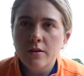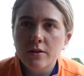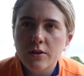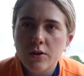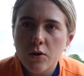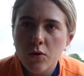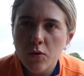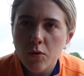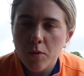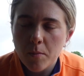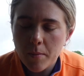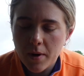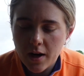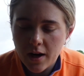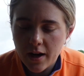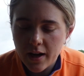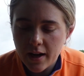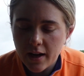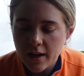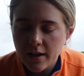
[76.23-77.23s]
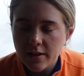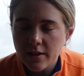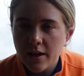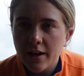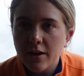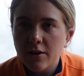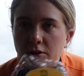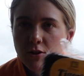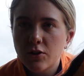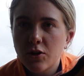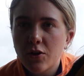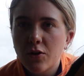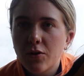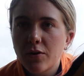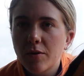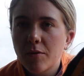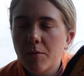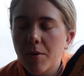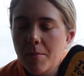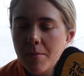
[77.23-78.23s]
So my tiger's
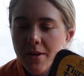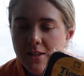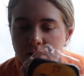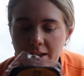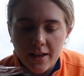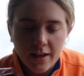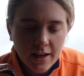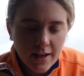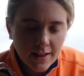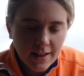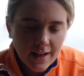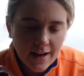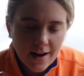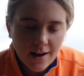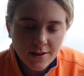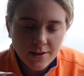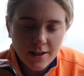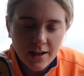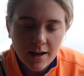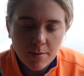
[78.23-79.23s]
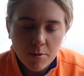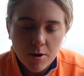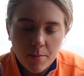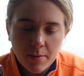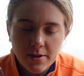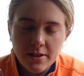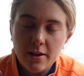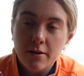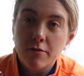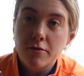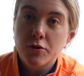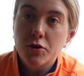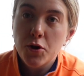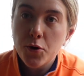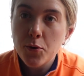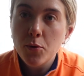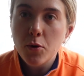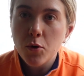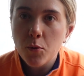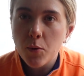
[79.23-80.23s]
tongue went missing at the yard and I bought myself
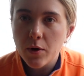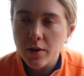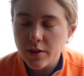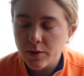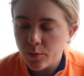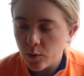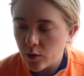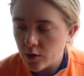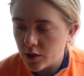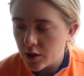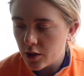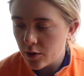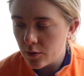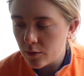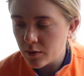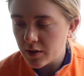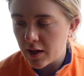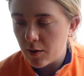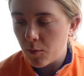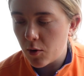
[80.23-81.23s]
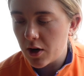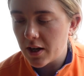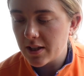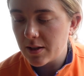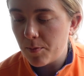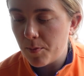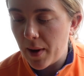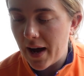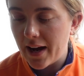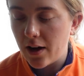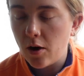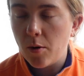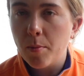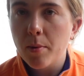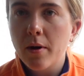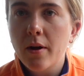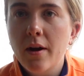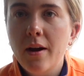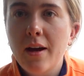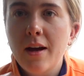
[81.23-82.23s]
two new ones, one to use and one as a backup.
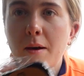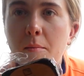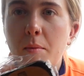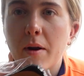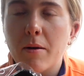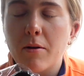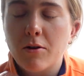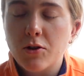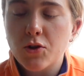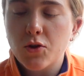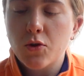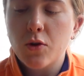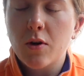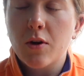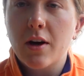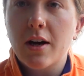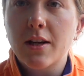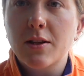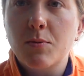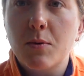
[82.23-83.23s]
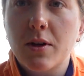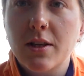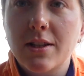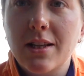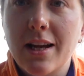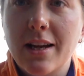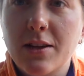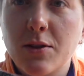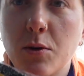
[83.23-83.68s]
But I'm going to show you guys what it's like.